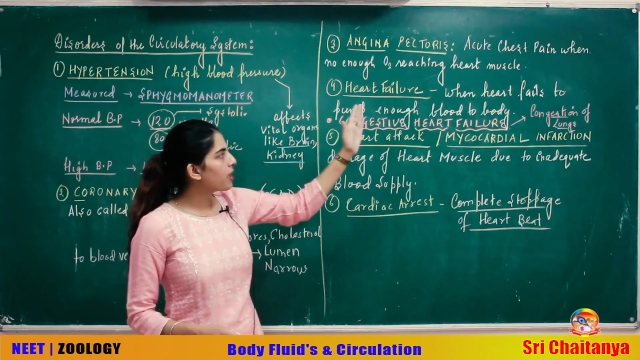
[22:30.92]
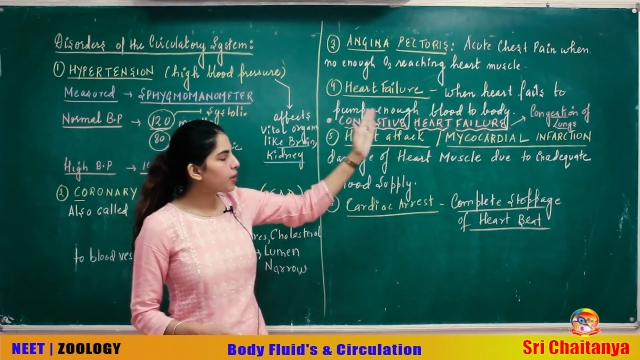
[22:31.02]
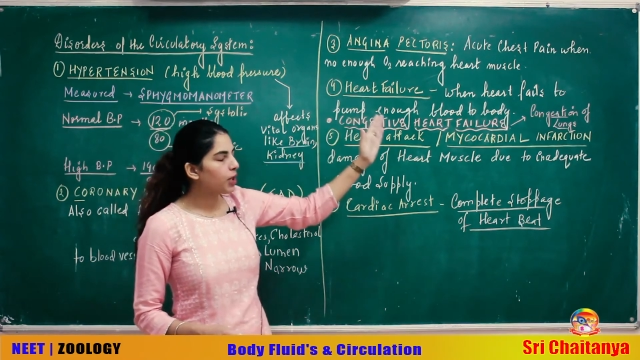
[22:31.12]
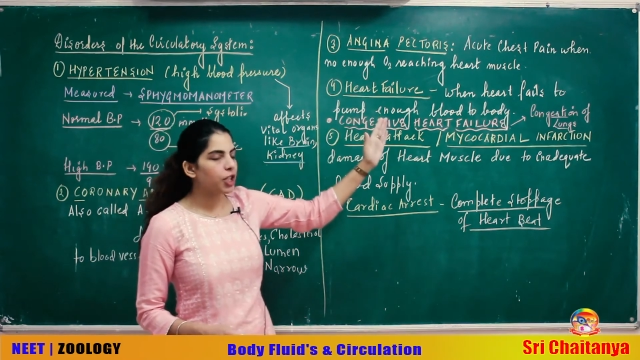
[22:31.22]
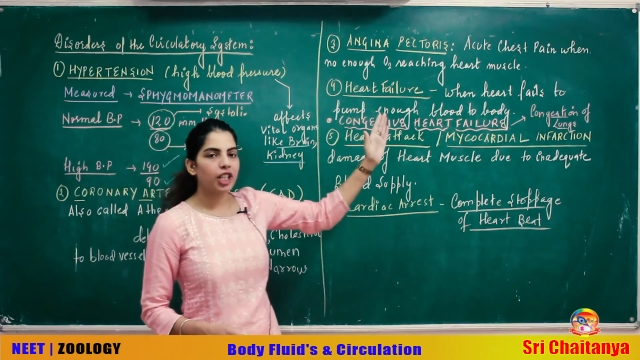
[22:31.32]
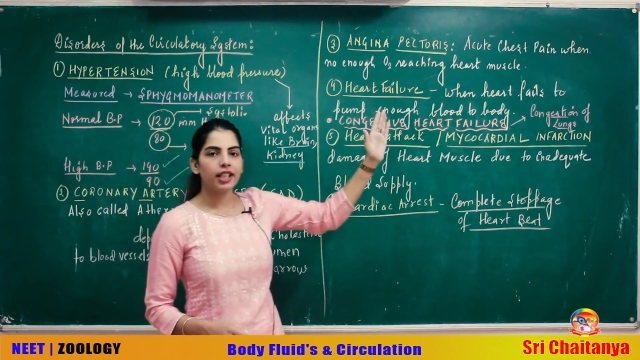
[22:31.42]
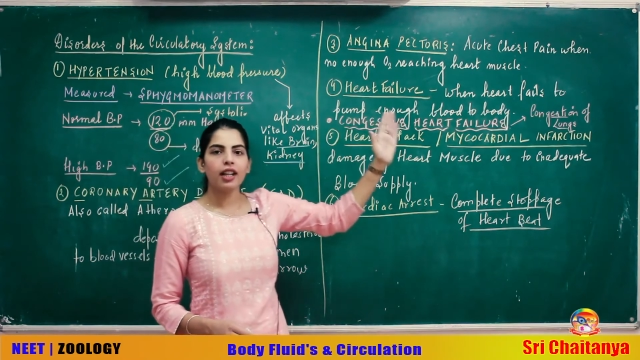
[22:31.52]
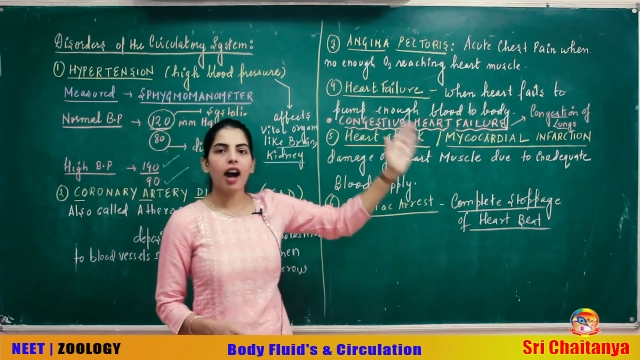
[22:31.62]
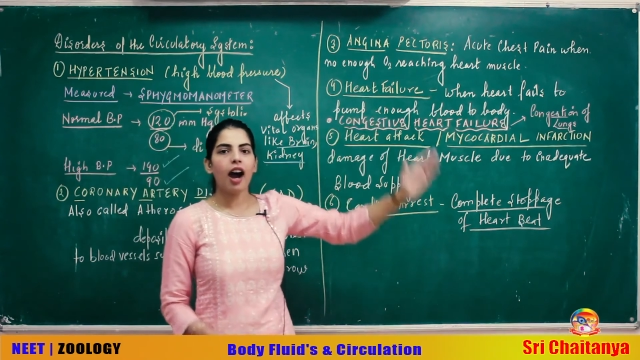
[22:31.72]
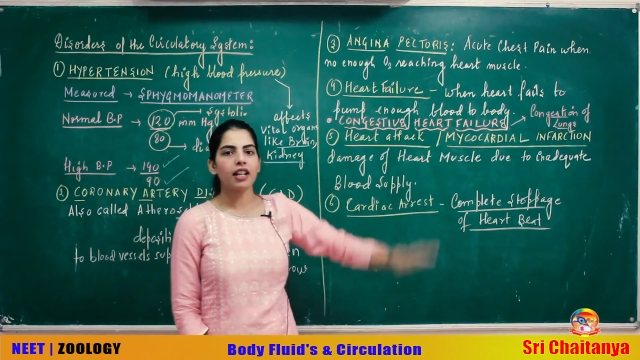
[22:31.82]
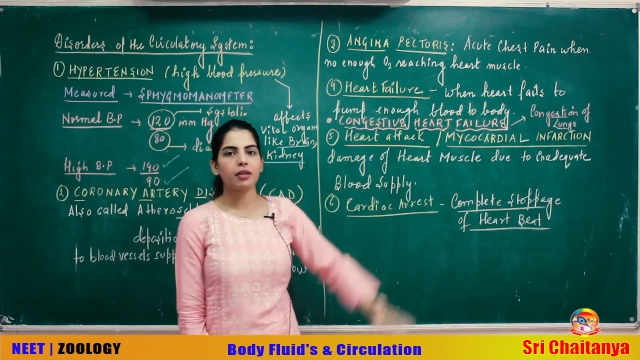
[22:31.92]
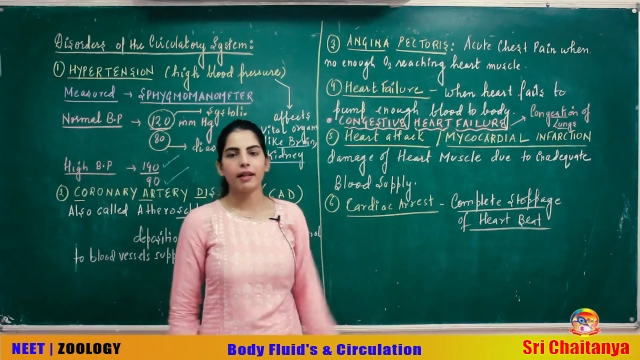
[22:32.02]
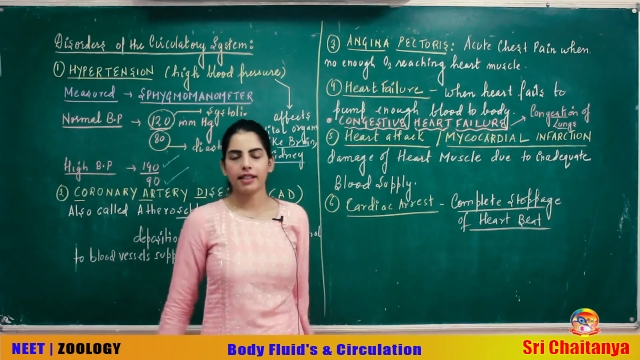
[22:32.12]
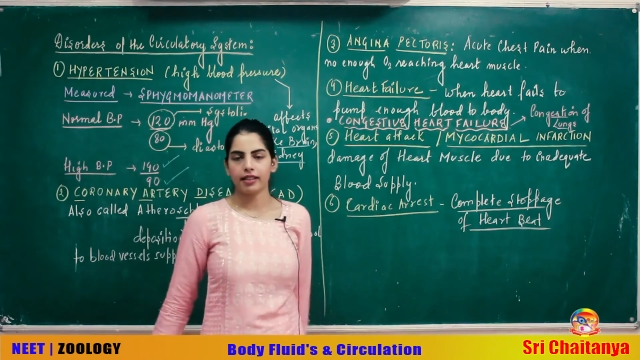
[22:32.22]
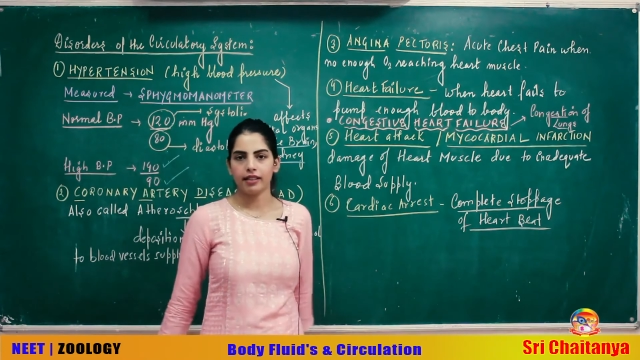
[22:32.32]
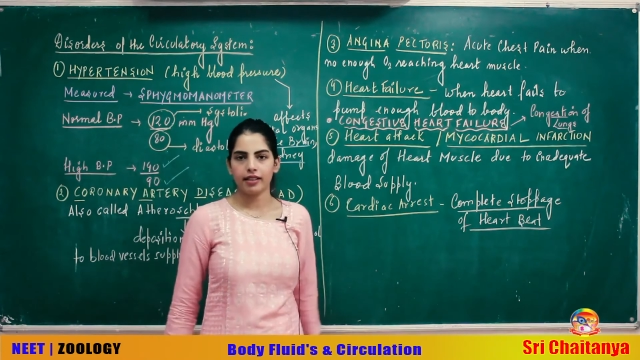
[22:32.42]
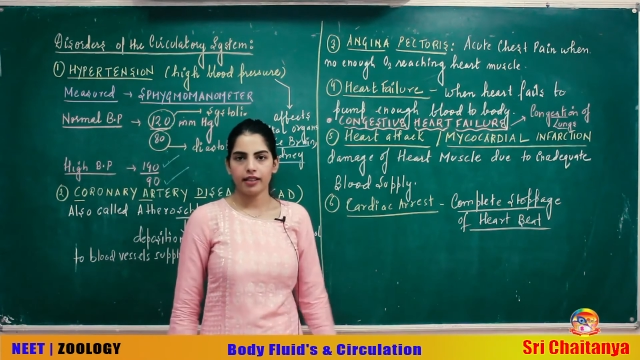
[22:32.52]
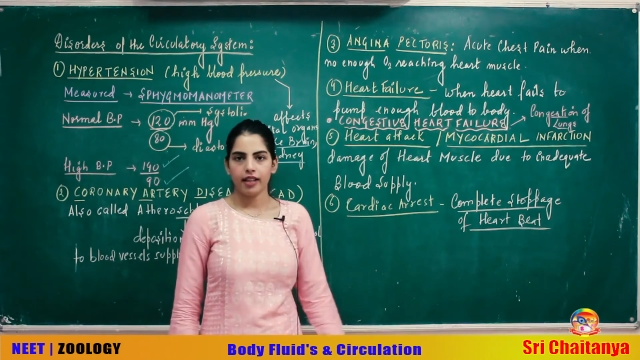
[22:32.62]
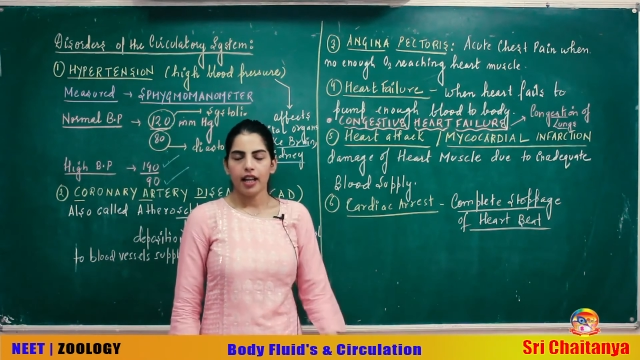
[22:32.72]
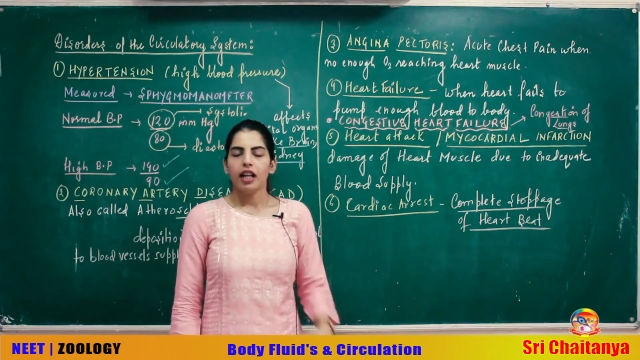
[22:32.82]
is reaching the heart muscles.